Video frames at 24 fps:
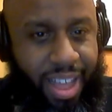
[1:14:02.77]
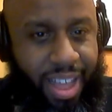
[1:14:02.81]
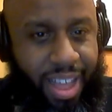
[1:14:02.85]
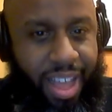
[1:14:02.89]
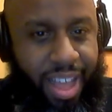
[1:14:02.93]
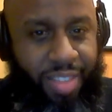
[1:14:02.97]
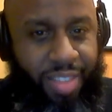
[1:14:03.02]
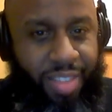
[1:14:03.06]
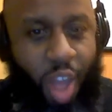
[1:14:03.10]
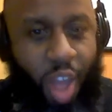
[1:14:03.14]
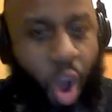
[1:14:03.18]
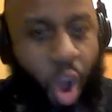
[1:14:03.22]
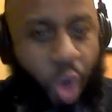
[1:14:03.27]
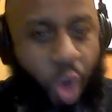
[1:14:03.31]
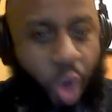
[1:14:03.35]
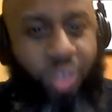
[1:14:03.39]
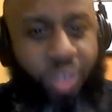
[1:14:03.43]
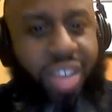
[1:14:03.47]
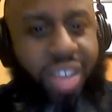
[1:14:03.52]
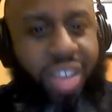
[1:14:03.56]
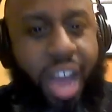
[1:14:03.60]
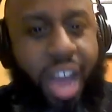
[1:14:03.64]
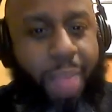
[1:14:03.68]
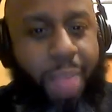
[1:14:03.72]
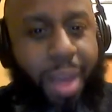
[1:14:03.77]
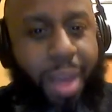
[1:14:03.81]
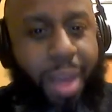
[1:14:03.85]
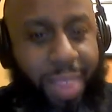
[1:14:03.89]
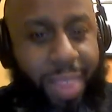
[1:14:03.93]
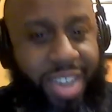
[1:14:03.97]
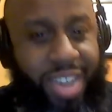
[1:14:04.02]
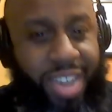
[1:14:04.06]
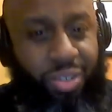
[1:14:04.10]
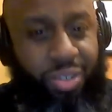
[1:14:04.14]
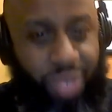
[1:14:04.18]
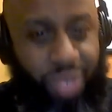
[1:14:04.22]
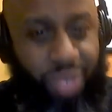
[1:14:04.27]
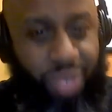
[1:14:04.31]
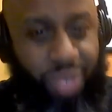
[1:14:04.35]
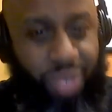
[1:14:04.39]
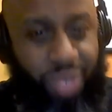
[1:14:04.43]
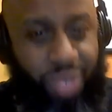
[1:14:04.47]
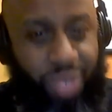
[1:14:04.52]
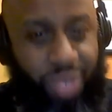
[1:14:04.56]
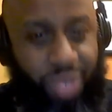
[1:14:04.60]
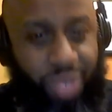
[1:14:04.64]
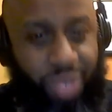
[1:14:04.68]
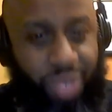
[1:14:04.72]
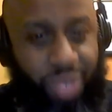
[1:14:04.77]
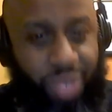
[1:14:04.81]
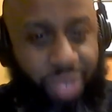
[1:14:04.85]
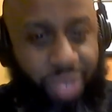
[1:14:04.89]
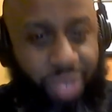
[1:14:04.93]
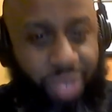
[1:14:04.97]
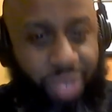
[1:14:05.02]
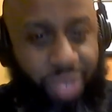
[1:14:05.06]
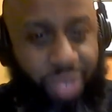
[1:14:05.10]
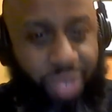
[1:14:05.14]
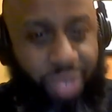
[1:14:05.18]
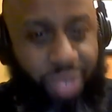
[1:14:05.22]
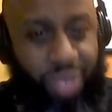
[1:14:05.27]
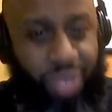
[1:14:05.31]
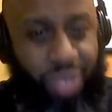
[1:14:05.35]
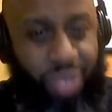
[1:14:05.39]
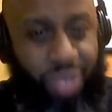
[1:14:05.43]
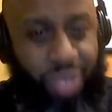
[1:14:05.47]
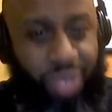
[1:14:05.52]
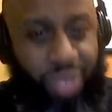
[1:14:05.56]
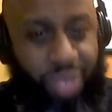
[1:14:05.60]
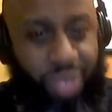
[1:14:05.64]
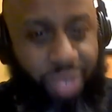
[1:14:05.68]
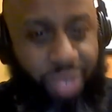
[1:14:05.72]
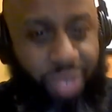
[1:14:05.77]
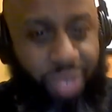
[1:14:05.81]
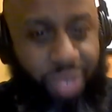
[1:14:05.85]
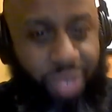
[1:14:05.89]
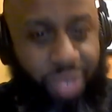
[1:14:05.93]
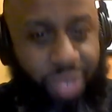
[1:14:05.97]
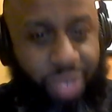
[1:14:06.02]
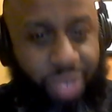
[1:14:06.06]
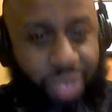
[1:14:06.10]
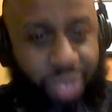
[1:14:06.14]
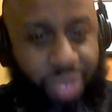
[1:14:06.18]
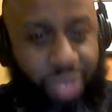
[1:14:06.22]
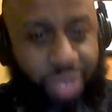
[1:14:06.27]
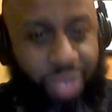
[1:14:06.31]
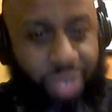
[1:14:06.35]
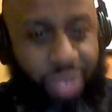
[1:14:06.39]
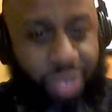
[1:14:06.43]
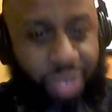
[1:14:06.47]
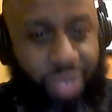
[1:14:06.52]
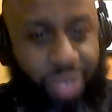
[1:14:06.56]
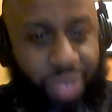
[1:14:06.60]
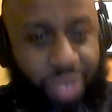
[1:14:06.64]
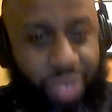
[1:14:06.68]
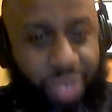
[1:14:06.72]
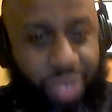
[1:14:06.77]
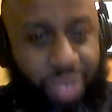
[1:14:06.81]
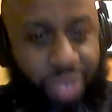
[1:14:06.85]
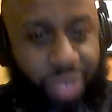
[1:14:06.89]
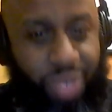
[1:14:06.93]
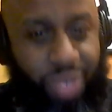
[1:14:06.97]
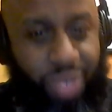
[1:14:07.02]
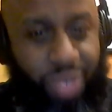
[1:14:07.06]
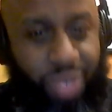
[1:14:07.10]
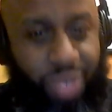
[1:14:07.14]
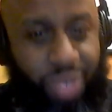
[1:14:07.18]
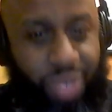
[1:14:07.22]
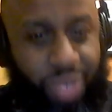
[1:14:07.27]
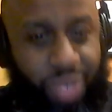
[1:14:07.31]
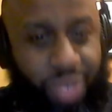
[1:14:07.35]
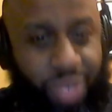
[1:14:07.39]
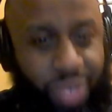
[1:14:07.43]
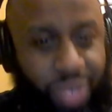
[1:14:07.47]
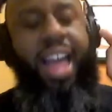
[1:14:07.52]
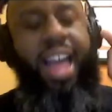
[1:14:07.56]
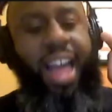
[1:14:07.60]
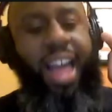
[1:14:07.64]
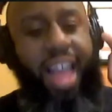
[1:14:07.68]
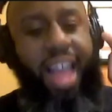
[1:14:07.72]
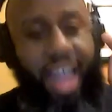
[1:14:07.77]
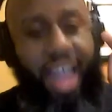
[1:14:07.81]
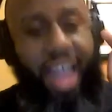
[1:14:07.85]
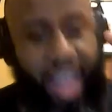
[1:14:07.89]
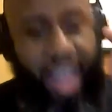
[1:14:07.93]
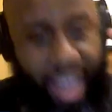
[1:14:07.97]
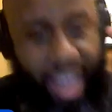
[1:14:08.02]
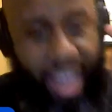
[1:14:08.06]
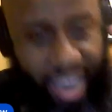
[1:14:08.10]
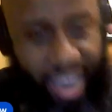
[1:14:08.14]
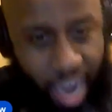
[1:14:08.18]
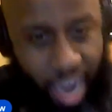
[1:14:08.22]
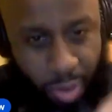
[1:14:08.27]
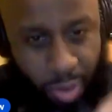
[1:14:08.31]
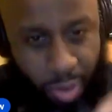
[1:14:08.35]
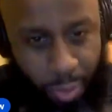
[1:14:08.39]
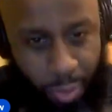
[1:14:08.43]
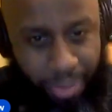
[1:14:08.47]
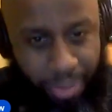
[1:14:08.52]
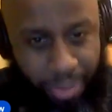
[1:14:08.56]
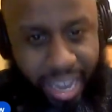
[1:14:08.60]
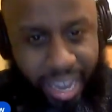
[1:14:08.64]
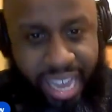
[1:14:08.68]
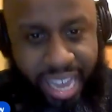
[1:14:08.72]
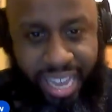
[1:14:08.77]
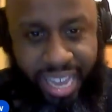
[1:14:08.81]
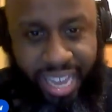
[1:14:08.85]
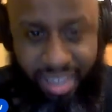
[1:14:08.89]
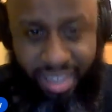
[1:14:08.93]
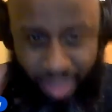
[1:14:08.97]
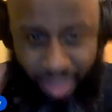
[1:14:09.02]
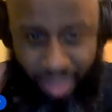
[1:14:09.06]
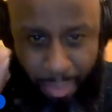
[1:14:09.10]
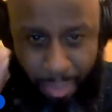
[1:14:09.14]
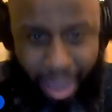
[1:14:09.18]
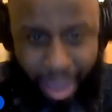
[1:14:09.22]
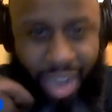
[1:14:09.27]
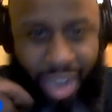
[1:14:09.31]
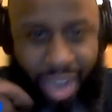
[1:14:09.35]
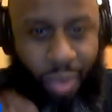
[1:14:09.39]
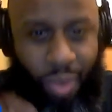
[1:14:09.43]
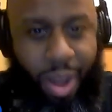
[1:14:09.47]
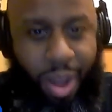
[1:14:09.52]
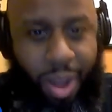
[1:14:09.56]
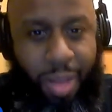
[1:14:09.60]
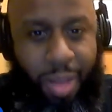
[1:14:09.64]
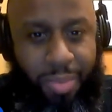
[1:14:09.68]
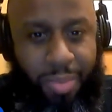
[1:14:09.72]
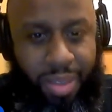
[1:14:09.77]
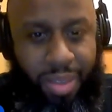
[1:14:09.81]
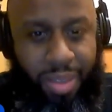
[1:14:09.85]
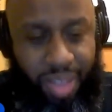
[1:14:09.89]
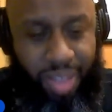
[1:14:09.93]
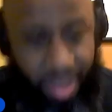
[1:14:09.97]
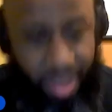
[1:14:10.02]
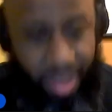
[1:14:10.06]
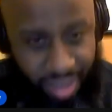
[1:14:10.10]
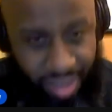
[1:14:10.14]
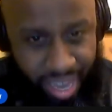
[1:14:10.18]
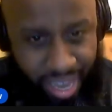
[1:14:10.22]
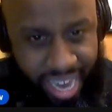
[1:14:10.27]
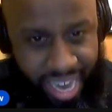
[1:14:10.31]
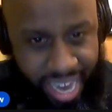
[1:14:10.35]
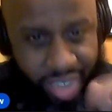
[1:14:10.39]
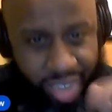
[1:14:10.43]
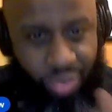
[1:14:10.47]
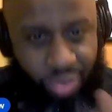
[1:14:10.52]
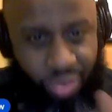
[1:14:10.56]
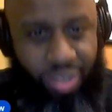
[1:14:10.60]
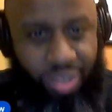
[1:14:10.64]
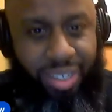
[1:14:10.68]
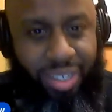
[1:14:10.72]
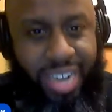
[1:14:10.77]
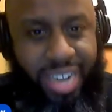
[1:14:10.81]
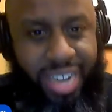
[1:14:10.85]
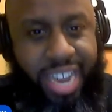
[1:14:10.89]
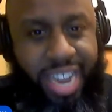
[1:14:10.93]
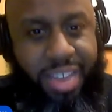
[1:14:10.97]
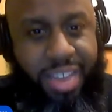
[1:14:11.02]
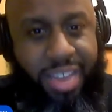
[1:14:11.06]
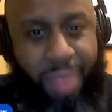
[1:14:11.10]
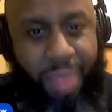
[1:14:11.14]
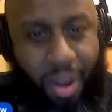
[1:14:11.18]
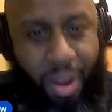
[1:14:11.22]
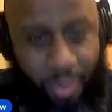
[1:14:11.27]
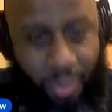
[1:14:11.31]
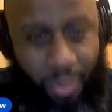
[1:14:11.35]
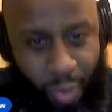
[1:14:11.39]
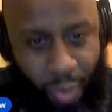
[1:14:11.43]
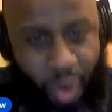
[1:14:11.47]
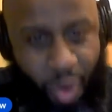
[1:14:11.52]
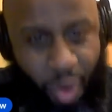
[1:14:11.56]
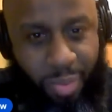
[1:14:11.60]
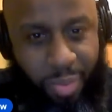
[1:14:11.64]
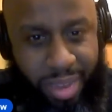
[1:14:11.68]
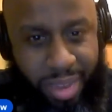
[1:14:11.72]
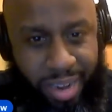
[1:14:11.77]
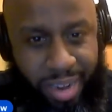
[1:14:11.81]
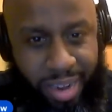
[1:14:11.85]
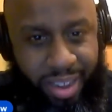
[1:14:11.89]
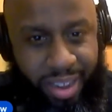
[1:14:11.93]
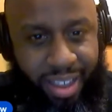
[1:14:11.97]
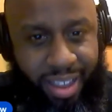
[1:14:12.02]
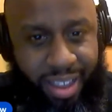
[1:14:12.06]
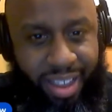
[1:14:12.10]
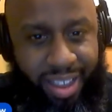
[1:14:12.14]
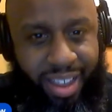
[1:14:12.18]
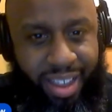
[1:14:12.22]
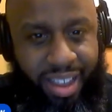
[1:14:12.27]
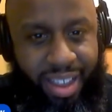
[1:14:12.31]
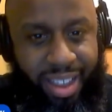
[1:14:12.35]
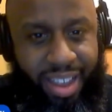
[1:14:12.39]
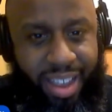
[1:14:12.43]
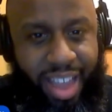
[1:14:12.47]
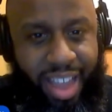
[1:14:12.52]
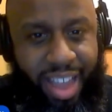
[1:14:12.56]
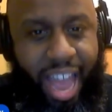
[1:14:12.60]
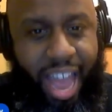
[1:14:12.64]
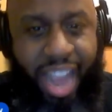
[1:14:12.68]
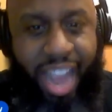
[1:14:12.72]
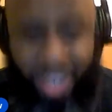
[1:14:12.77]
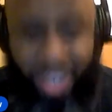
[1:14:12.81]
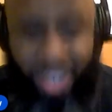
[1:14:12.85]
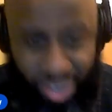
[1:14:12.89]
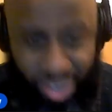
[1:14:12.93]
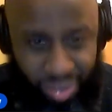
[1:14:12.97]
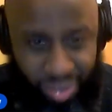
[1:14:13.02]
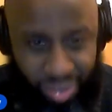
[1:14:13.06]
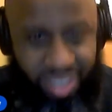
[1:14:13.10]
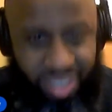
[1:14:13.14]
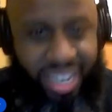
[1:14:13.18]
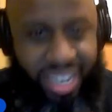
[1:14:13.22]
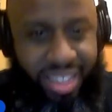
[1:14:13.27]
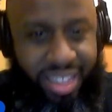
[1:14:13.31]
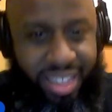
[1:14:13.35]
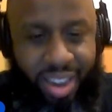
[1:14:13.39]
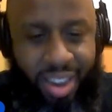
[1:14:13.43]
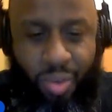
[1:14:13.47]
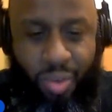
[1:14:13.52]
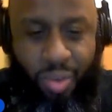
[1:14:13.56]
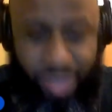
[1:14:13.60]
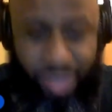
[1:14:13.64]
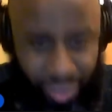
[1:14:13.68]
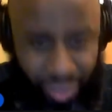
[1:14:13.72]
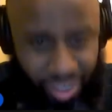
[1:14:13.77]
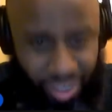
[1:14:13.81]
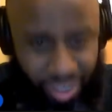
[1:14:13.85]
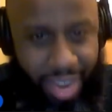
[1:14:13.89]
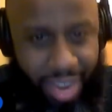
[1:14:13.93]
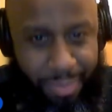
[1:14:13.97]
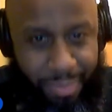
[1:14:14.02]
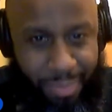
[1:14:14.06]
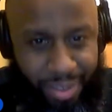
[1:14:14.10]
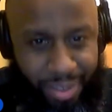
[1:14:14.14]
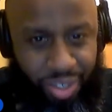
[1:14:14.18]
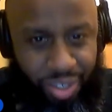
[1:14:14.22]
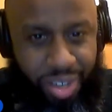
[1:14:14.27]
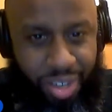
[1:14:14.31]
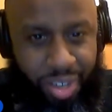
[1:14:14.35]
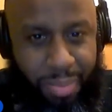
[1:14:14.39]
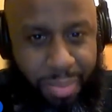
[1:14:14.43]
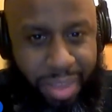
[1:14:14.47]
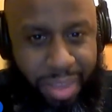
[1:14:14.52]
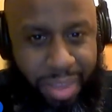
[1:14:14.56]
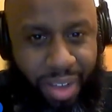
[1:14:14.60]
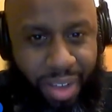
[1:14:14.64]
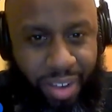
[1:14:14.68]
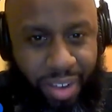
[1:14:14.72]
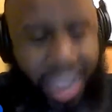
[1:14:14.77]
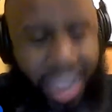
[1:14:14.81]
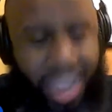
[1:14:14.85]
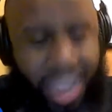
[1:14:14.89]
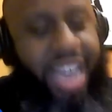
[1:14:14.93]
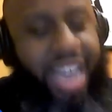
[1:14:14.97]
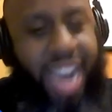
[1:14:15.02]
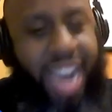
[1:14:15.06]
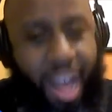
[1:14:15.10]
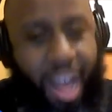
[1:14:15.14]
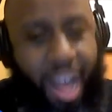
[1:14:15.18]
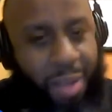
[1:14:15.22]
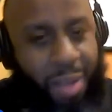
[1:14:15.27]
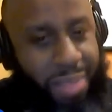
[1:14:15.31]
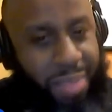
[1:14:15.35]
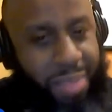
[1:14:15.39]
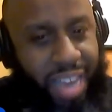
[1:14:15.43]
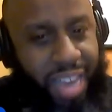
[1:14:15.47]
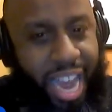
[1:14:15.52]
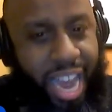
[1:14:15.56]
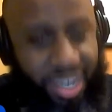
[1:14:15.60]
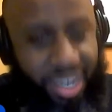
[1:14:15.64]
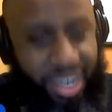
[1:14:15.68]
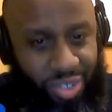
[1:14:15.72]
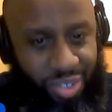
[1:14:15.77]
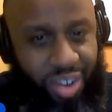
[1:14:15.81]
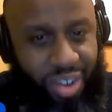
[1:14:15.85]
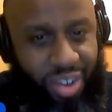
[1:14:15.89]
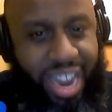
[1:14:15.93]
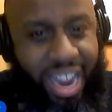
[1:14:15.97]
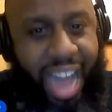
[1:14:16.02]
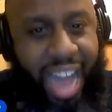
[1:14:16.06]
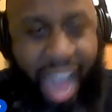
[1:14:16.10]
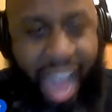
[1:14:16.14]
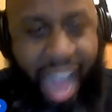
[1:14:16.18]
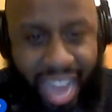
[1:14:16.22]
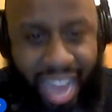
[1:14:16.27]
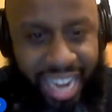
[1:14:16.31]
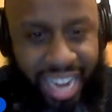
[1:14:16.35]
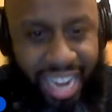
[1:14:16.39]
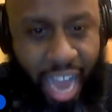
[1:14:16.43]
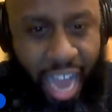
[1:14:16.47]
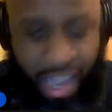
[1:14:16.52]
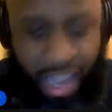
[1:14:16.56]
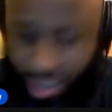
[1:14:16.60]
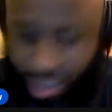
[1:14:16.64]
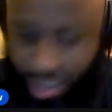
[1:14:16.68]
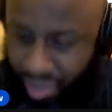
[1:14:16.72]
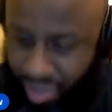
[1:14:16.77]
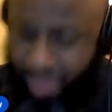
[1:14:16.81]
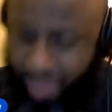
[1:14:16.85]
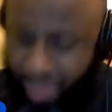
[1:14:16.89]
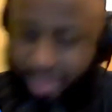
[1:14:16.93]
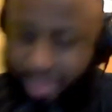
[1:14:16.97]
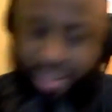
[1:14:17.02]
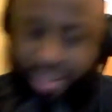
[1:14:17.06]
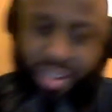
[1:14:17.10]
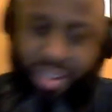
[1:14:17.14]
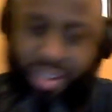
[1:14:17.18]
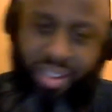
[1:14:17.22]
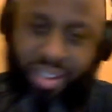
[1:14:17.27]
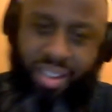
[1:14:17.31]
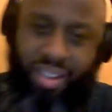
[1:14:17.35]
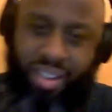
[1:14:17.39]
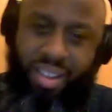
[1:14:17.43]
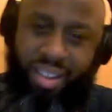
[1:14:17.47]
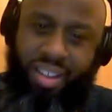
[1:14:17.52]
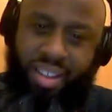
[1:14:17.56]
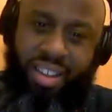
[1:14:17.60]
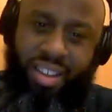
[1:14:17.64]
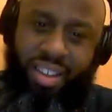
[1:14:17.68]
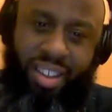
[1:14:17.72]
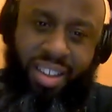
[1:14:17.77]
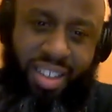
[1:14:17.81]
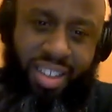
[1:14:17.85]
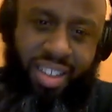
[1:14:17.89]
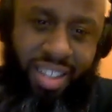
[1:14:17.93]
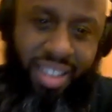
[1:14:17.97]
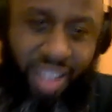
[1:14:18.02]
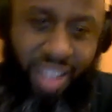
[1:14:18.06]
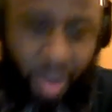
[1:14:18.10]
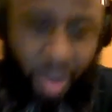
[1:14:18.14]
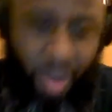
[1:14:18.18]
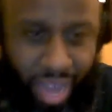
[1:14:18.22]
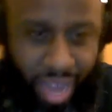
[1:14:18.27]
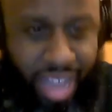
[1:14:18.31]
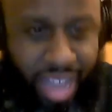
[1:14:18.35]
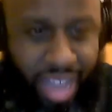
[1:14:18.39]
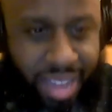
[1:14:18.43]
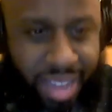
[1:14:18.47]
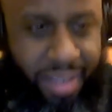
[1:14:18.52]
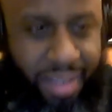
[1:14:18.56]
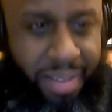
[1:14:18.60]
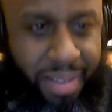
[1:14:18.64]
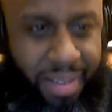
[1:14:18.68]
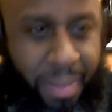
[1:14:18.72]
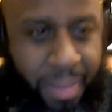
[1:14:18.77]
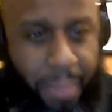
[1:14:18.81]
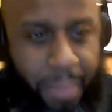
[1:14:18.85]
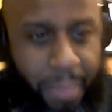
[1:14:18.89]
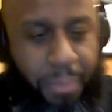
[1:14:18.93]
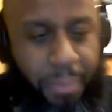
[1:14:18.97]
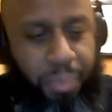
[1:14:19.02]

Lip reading: The whole time I'm introducing you, I will have the shirt in my hand, and I will play the background, the entrance theme of Roman as you sit there with the championship belt, and I'll be like, Dre, I acknowledge you. It's gonna happen. The swerve is happening.